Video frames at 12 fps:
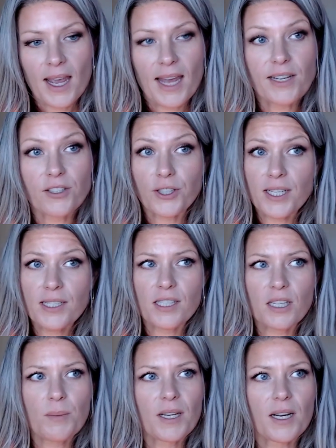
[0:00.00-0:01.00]
And it's
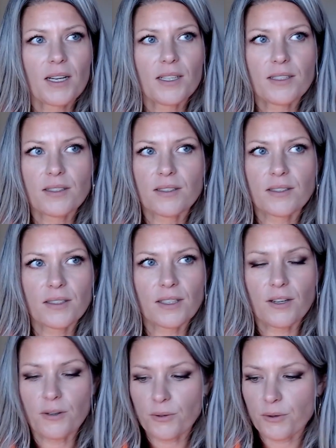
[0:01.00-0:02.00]
crazy because,
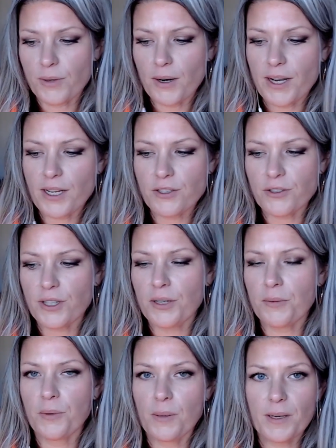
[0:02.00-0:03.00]
throughout
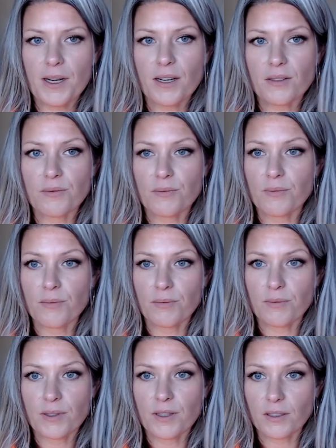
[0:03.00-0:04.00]
history, women are
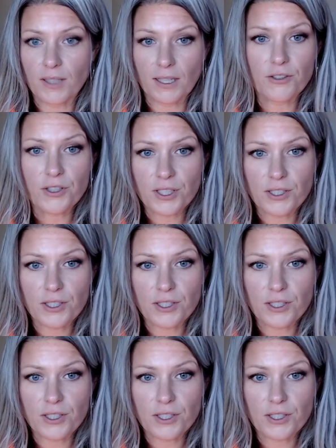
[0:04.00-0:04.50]
the largest